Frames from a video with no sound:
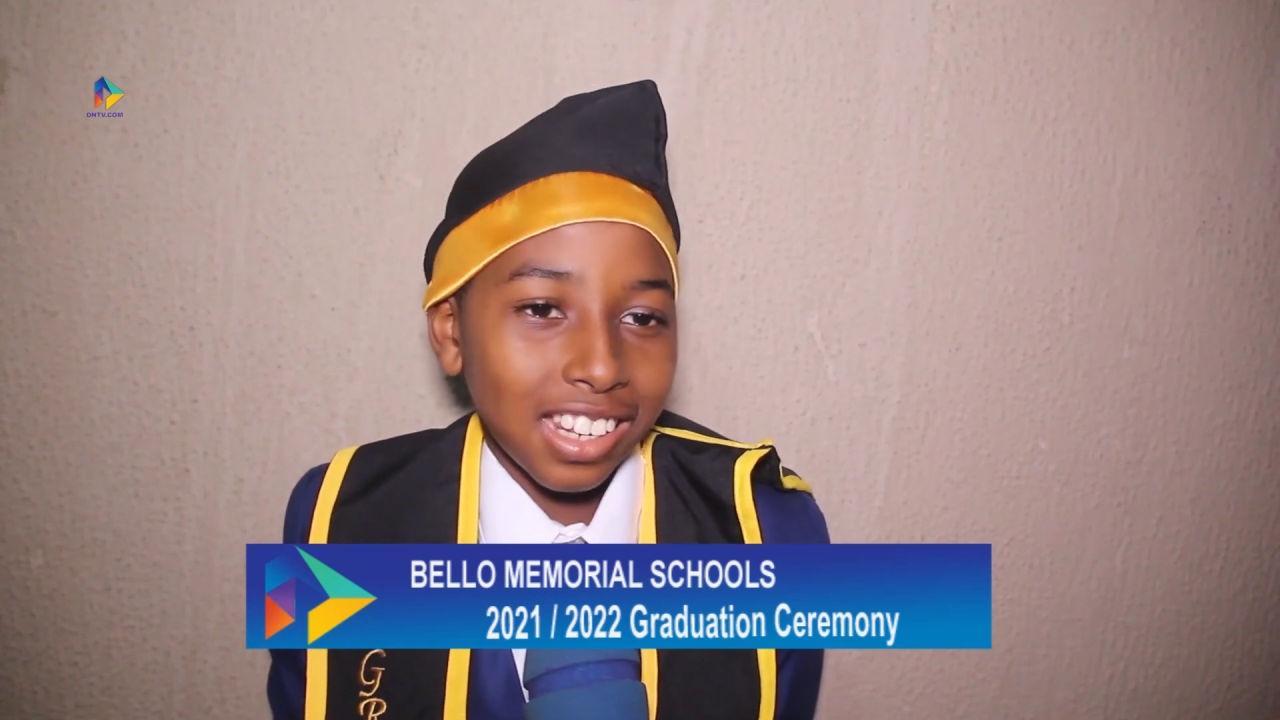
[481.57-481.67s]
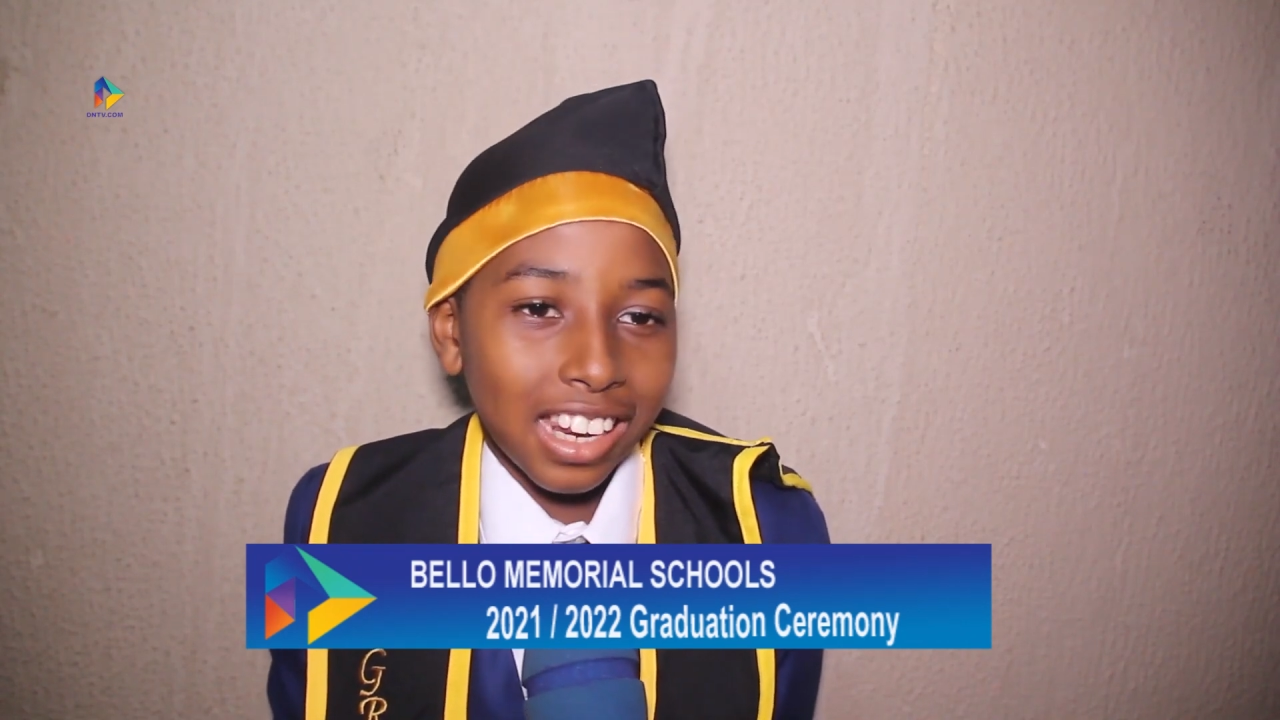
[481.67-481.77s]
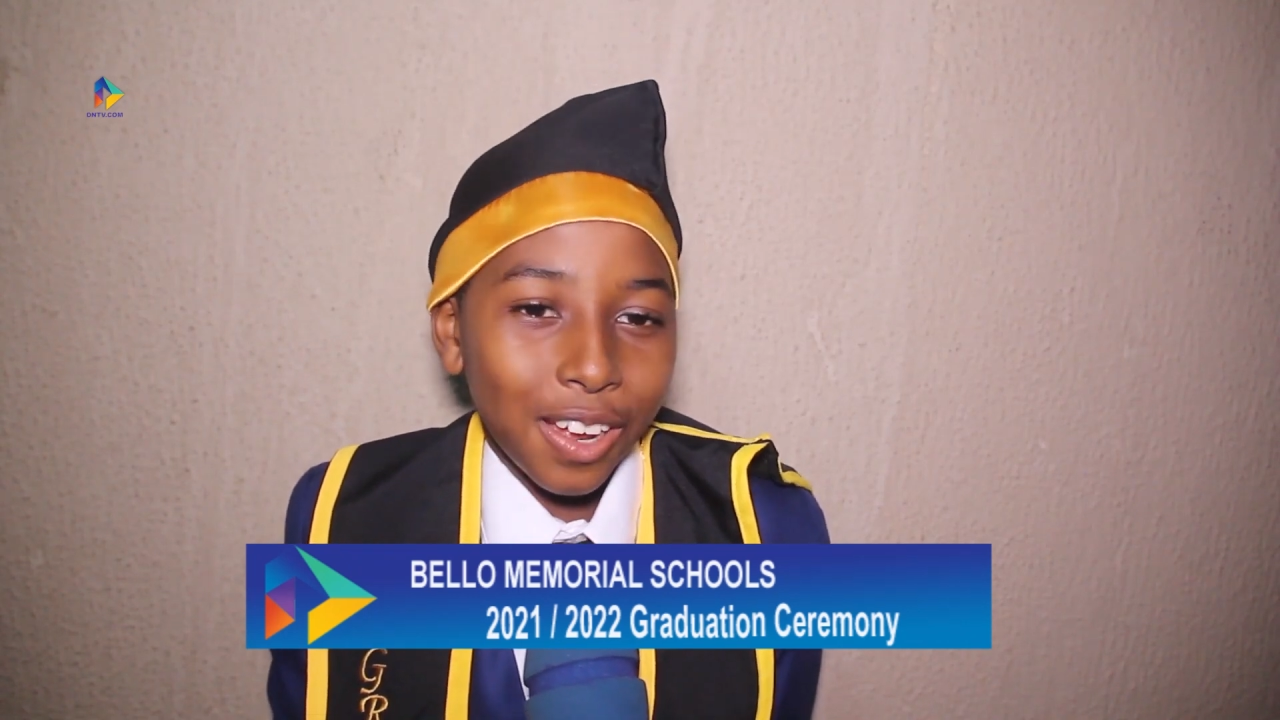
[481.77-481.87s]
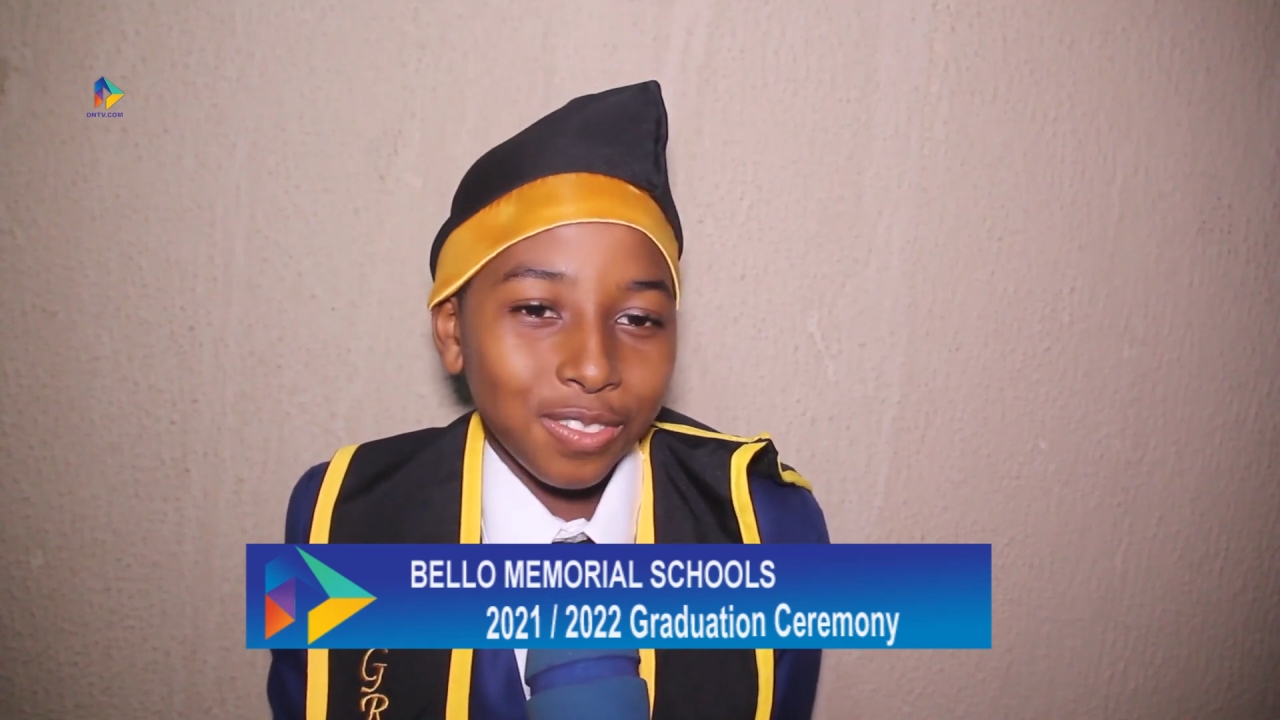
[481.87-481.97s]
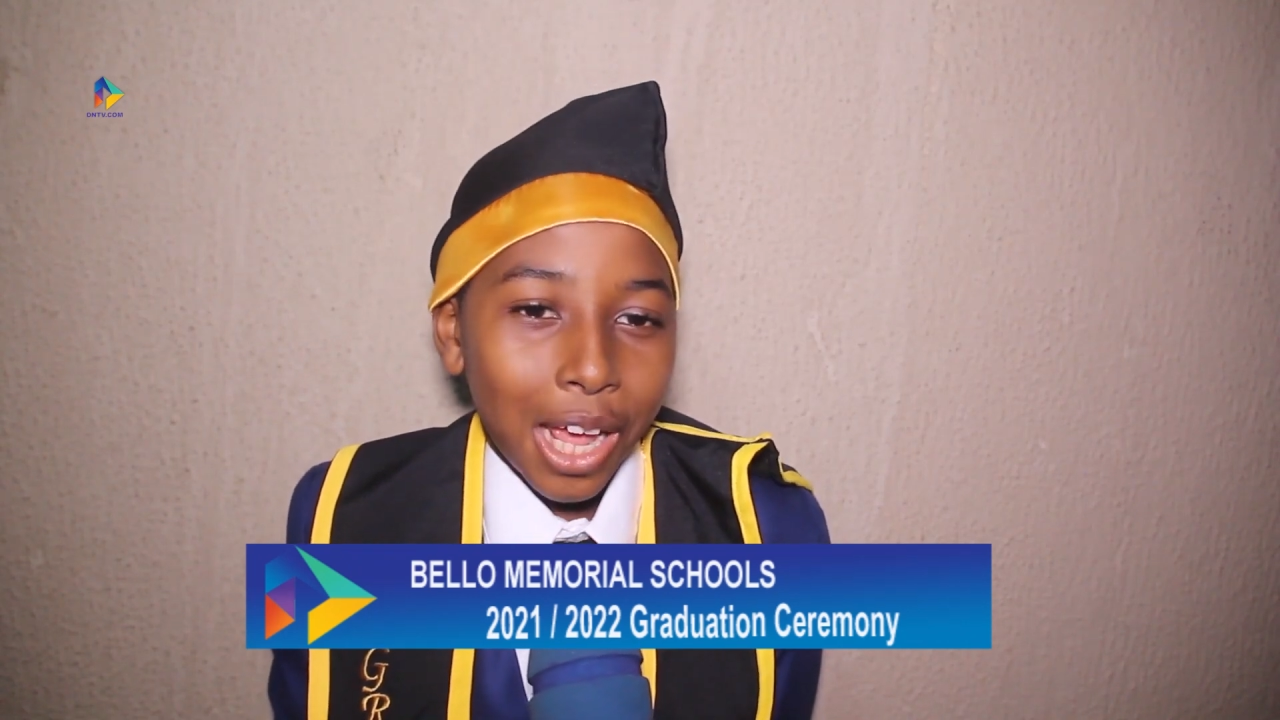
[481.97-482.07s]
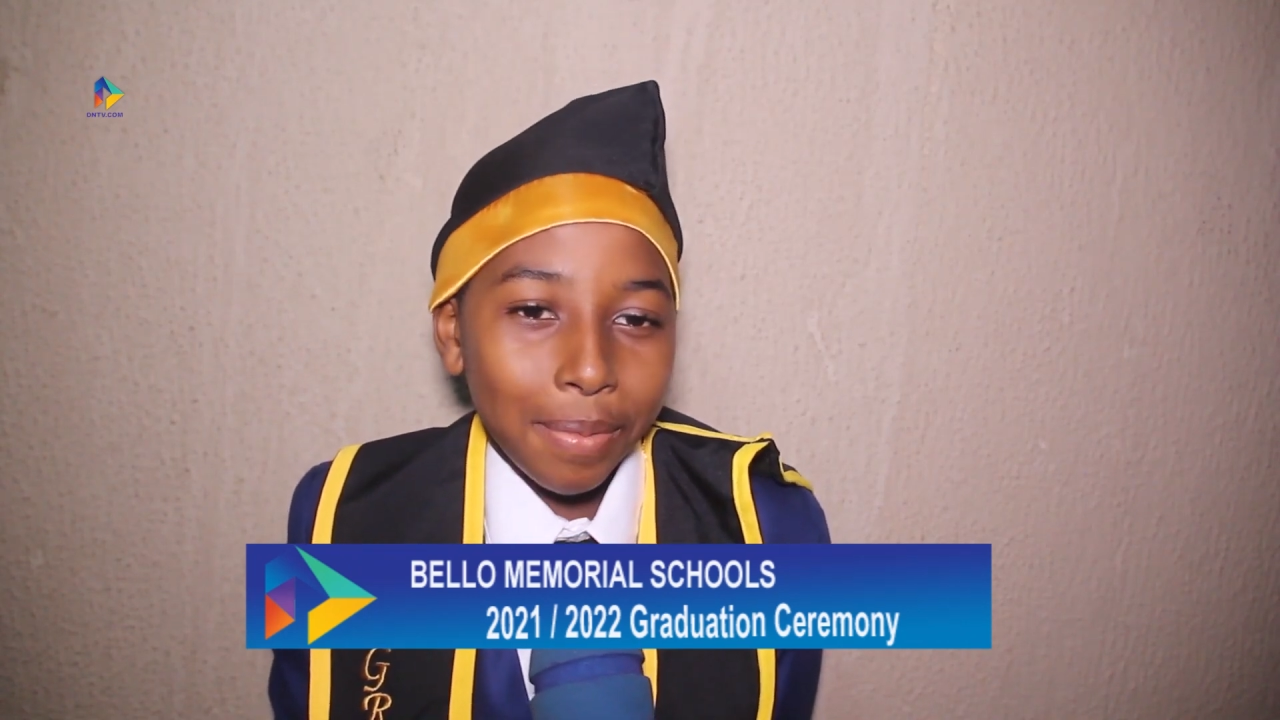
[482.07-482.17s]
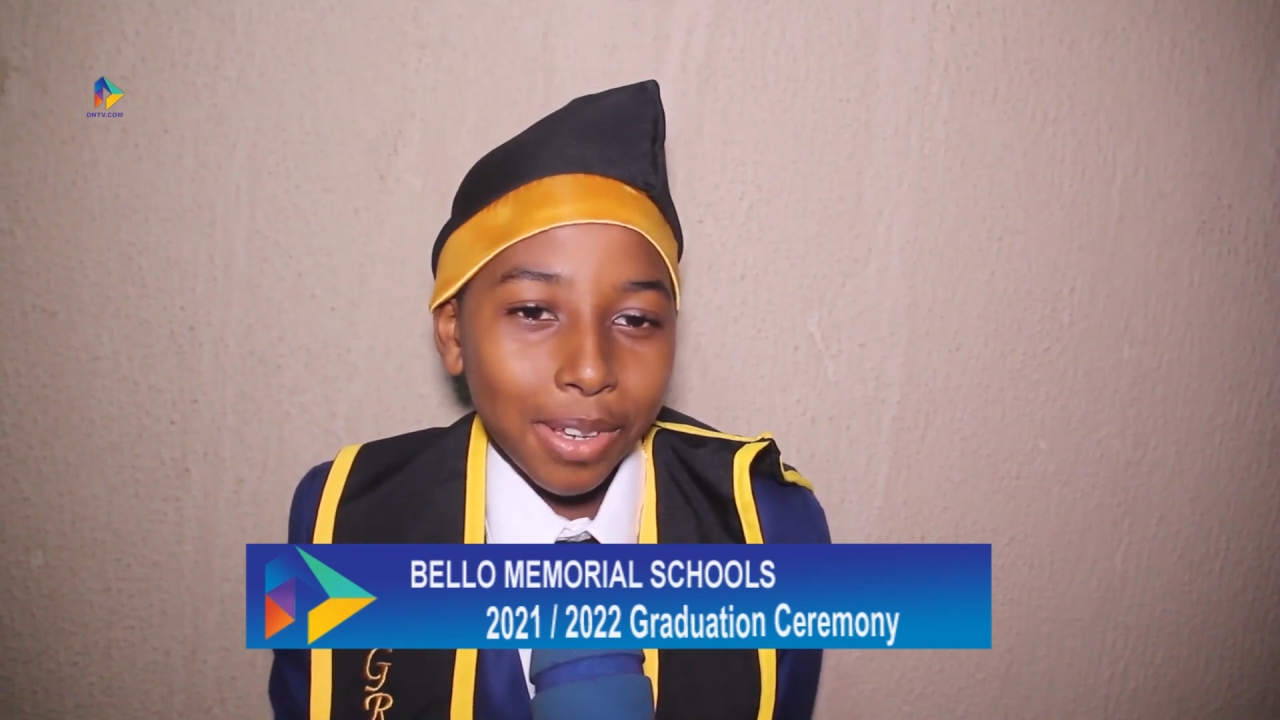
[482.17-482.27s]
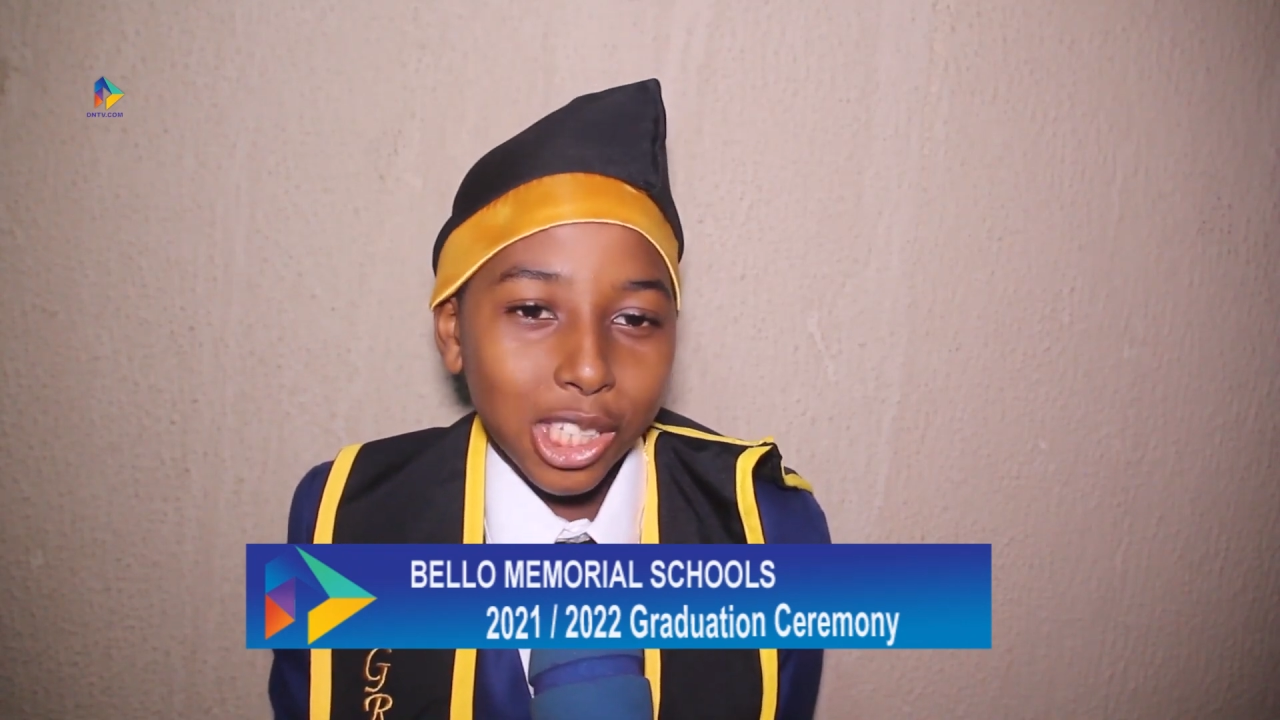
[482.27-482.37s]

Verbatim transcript: a lifetime